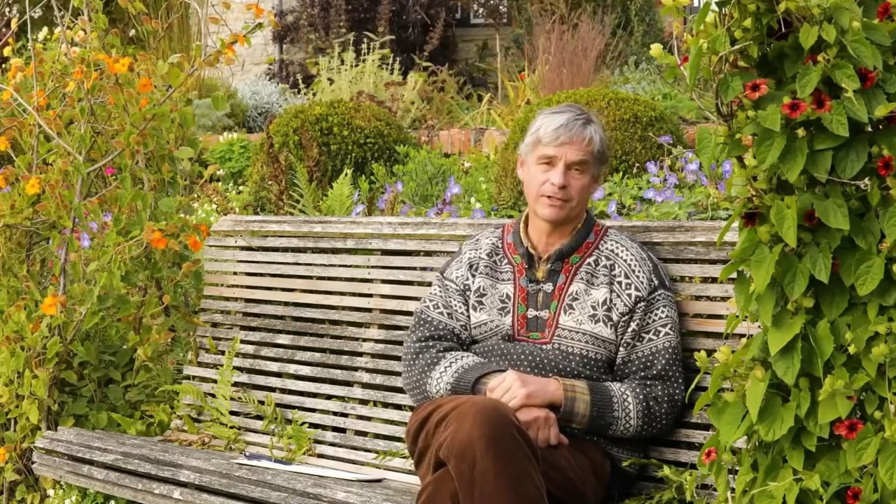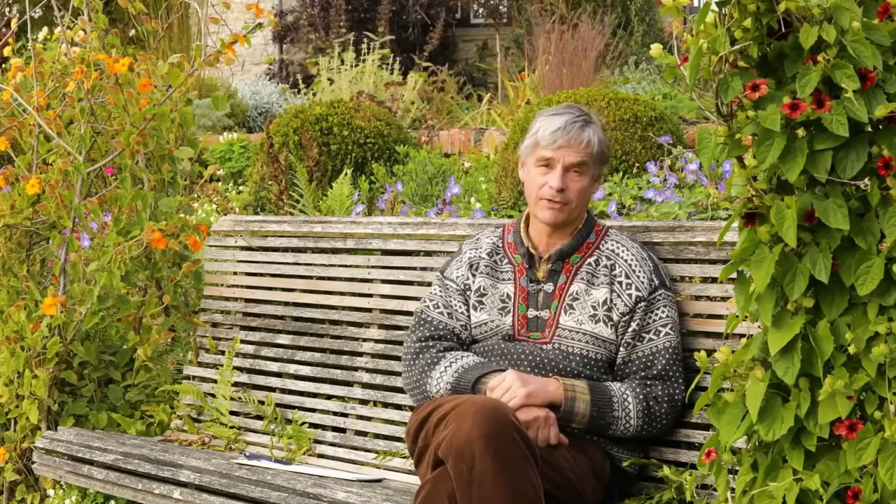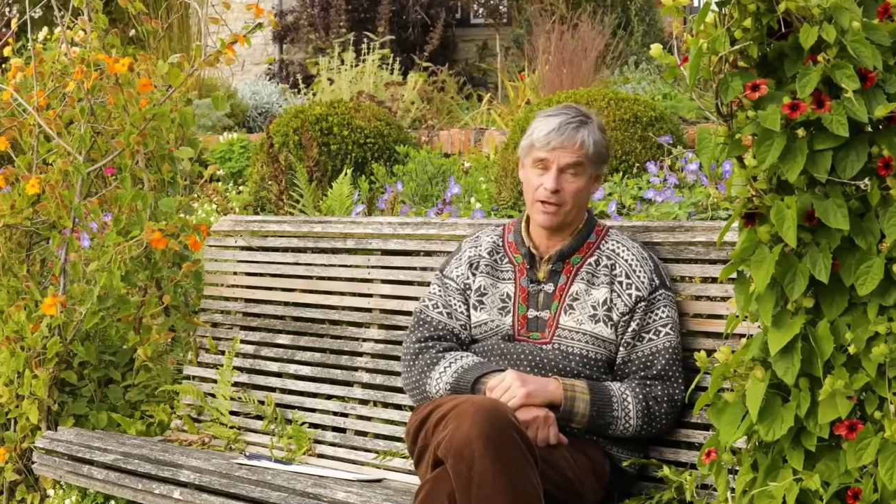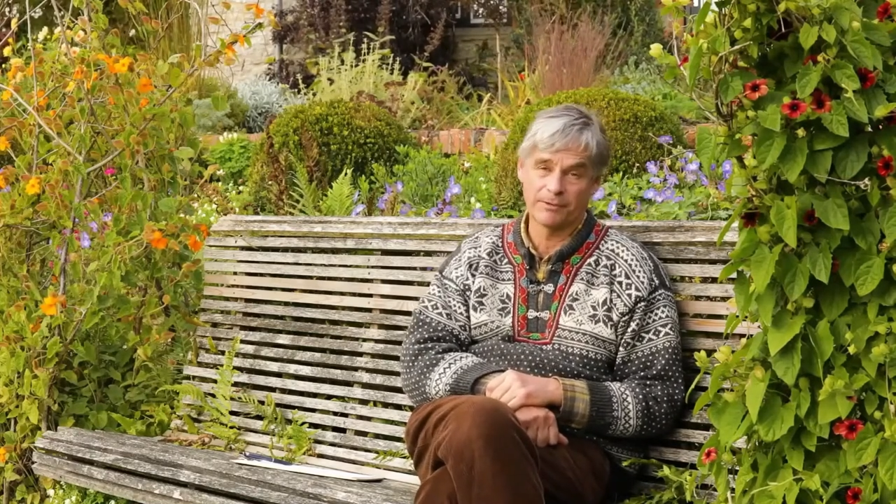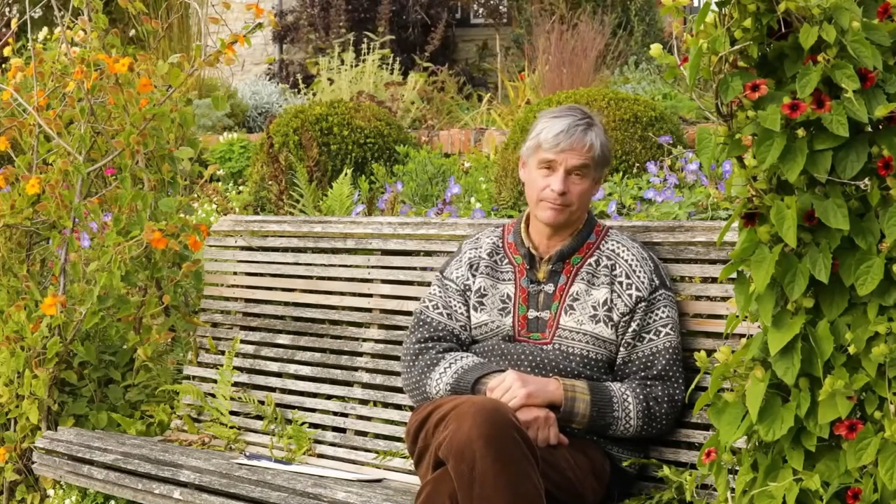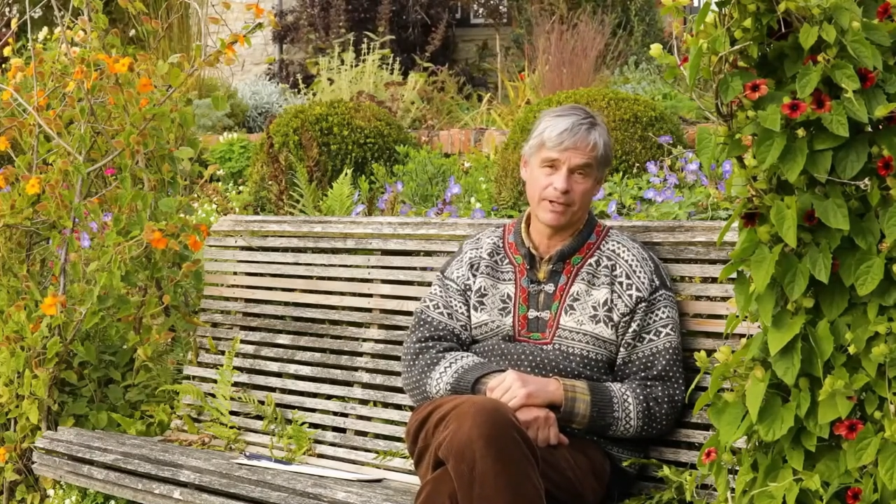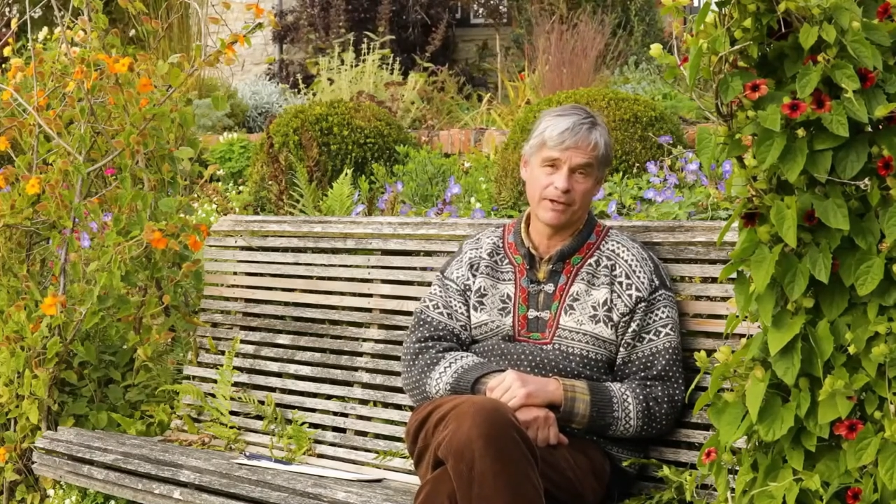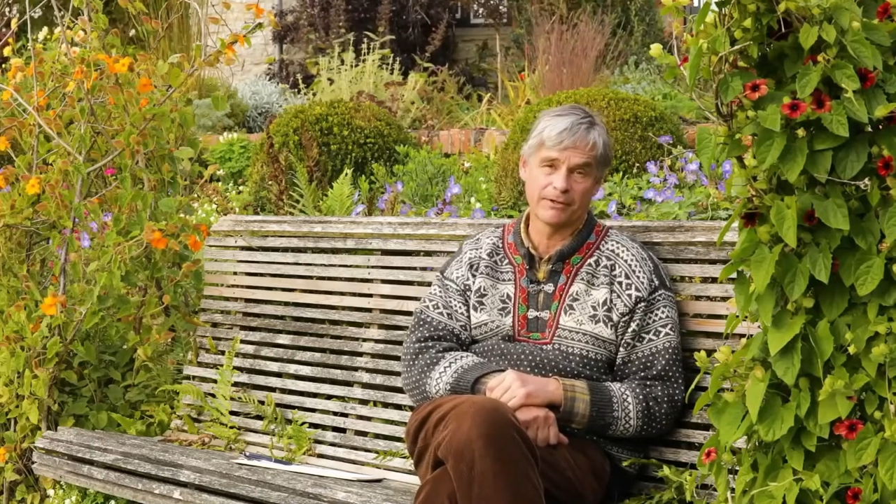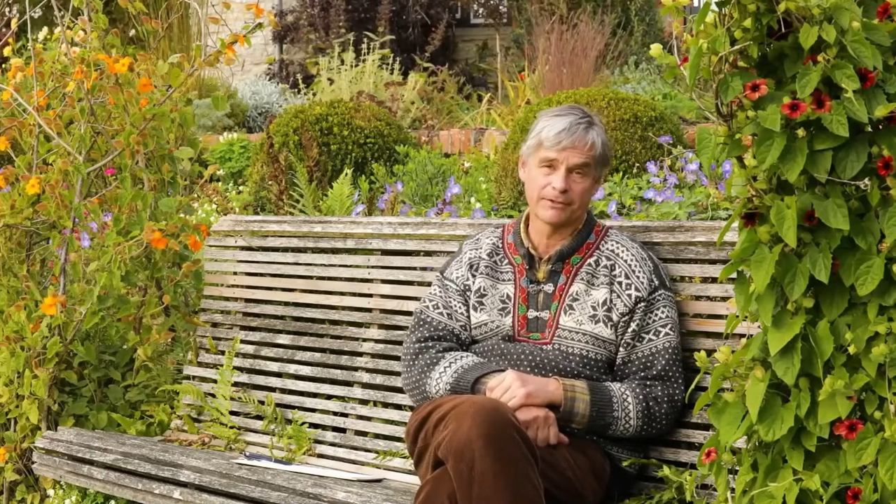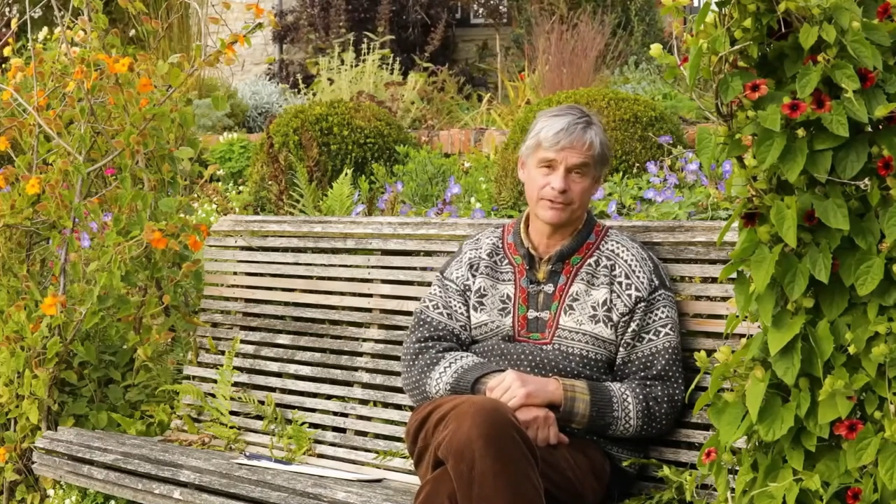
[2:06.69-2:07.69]
of garden
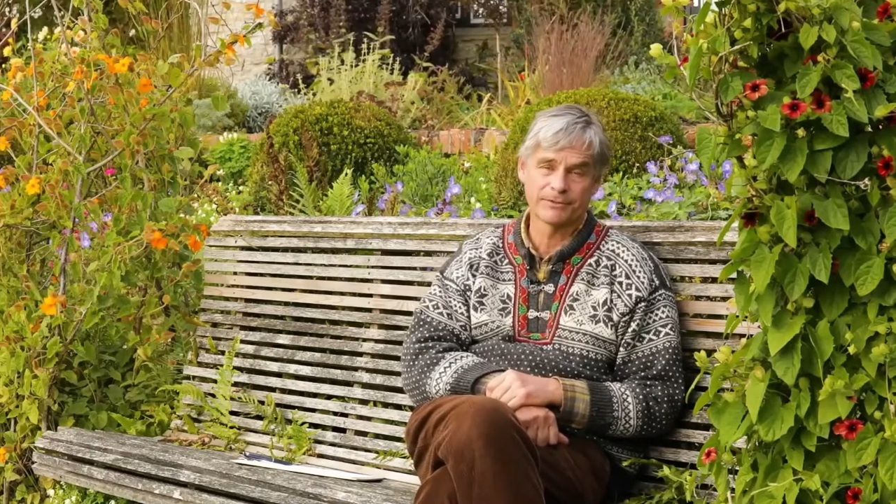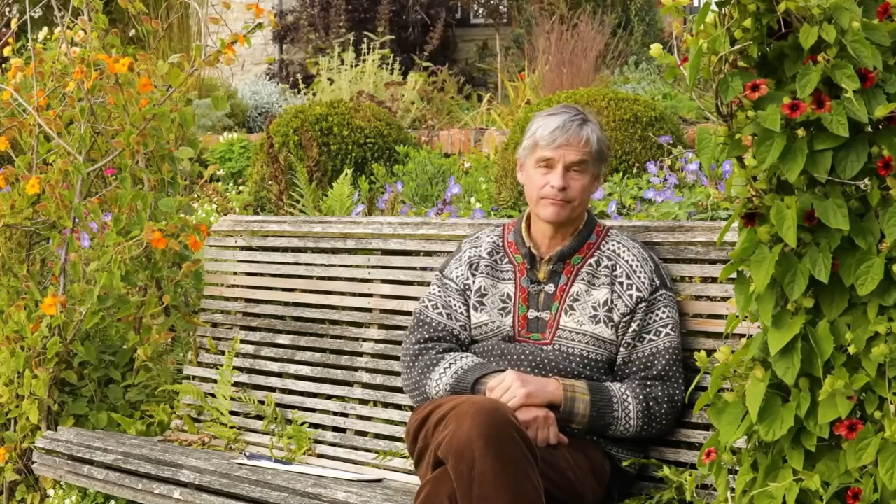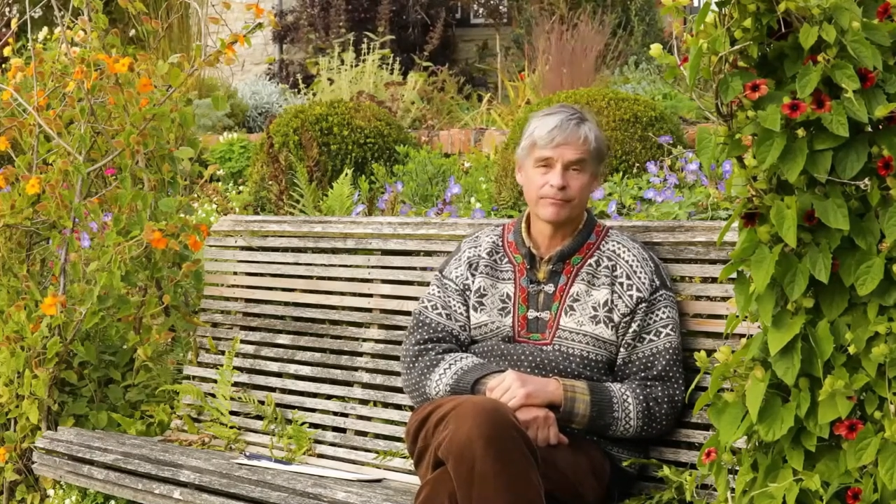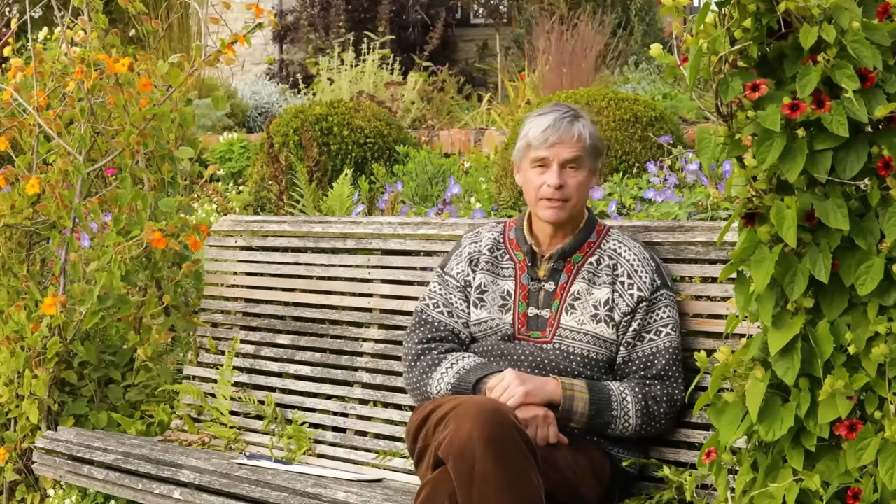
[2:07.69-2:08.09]
plants.